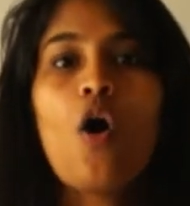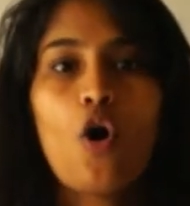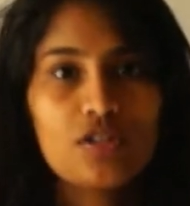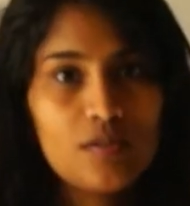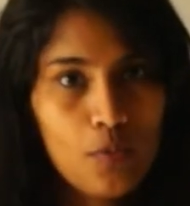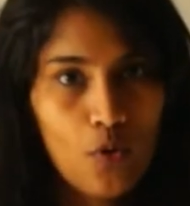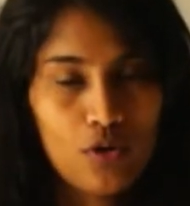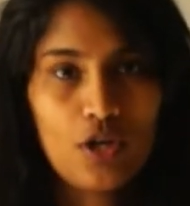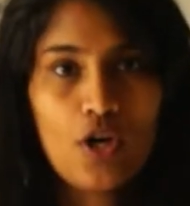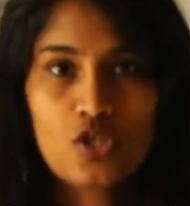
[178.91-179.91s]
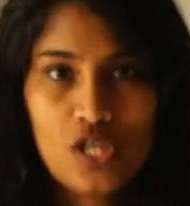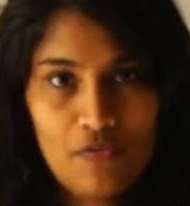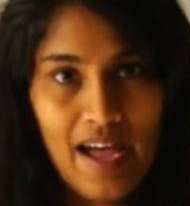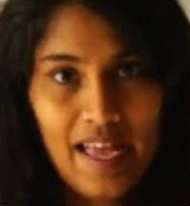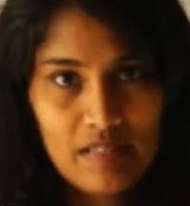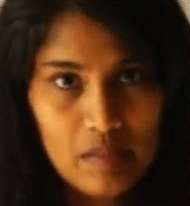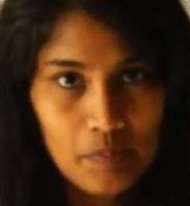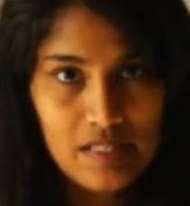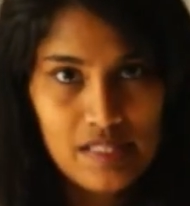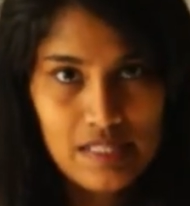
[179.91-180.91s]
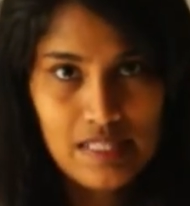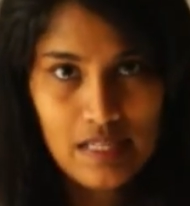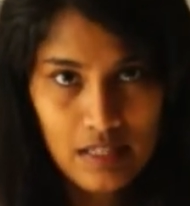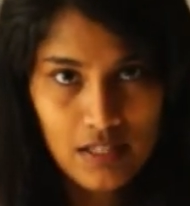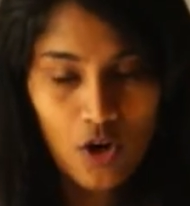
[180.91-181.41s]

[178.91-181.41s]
on the board. So if I am the person sitting in the